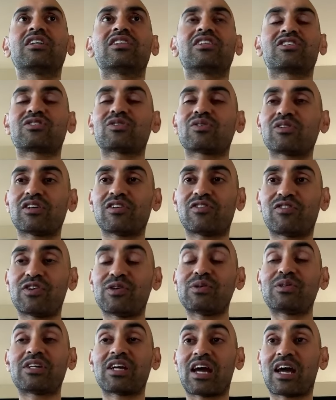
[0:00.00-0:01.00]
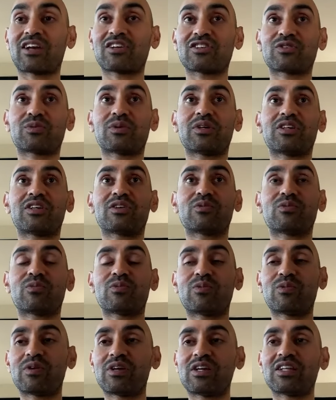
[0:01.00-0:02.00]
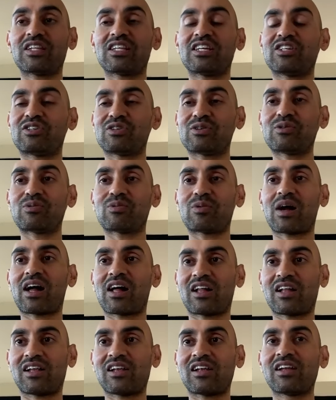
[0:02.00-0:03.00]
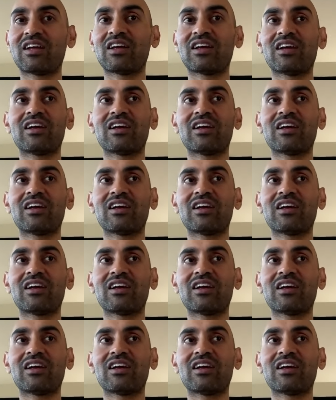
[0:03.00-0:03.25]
there's only a few channels where you can really do well